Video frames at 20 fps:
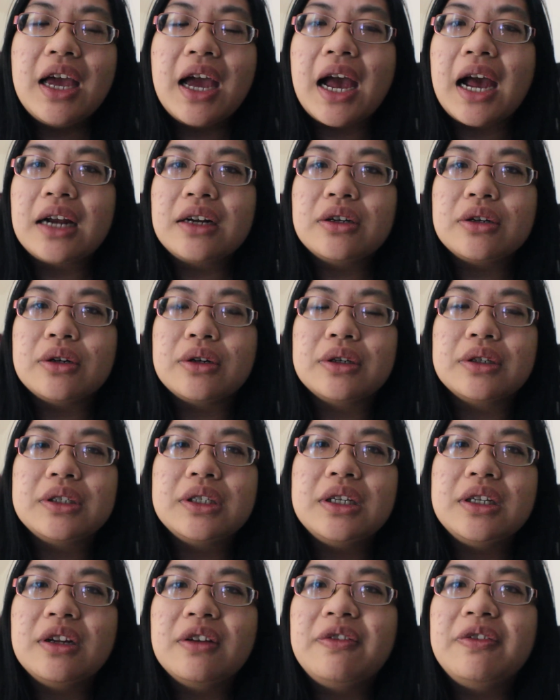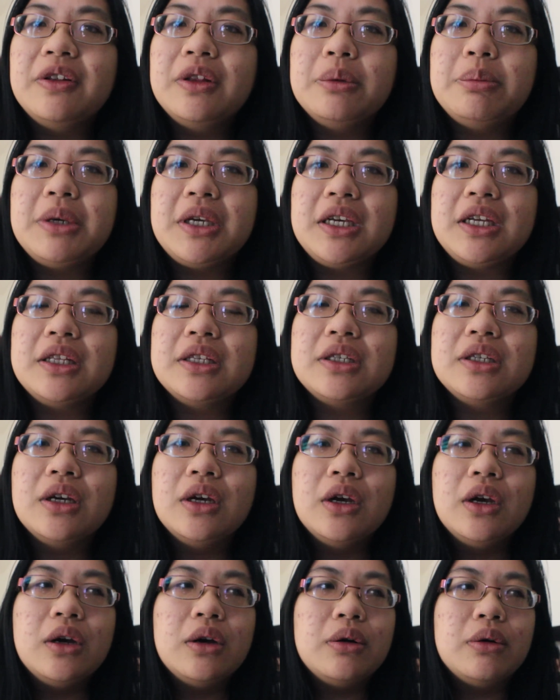actors in the Philippines
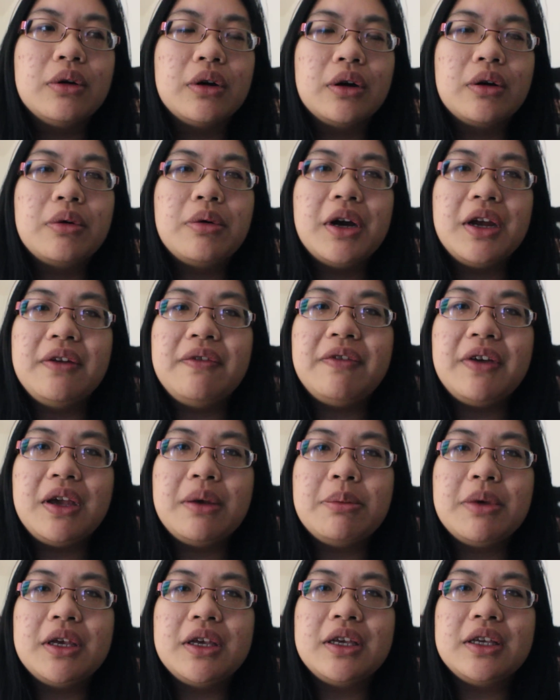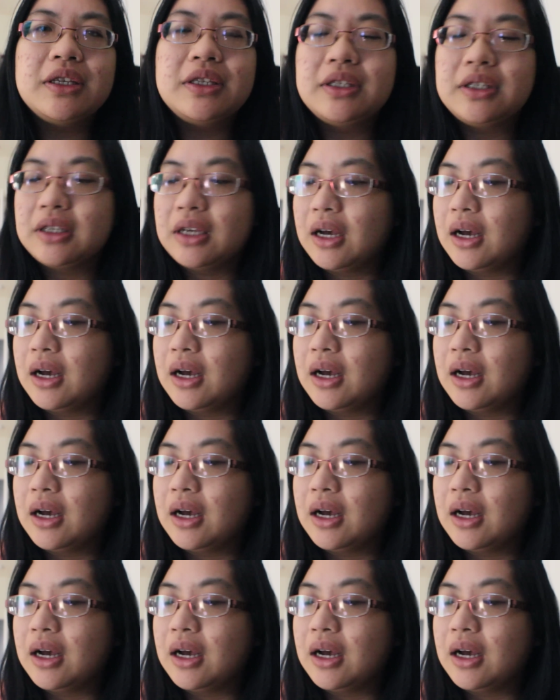who are quite famous.